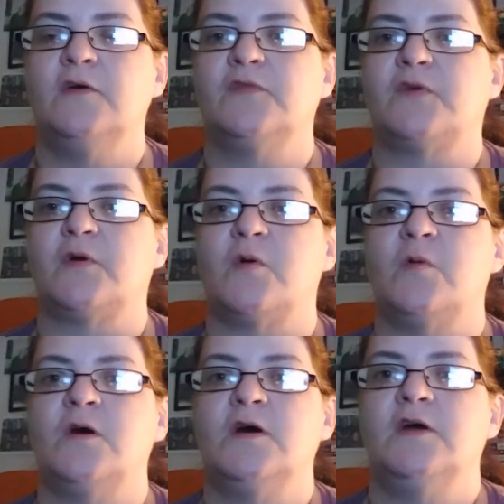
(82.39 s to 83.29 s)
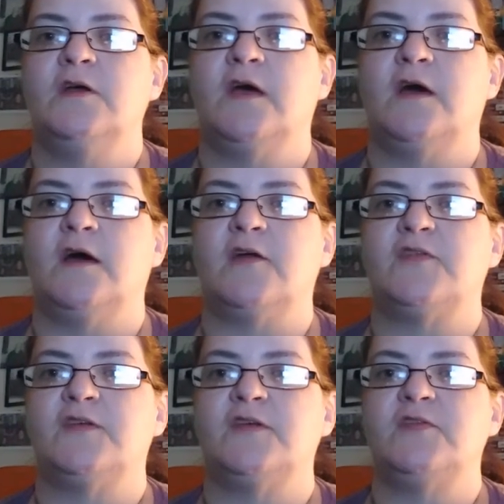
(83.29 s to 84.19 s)
So as
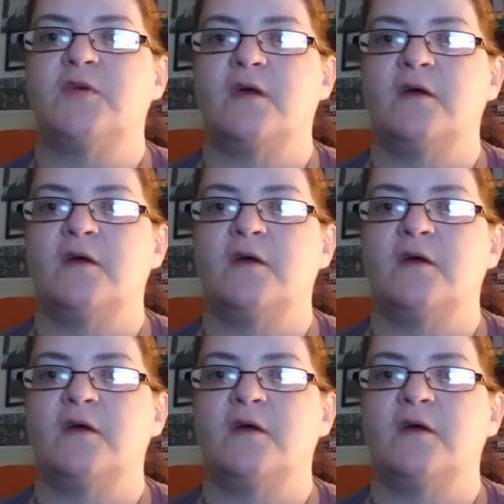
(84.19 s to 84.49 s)
she's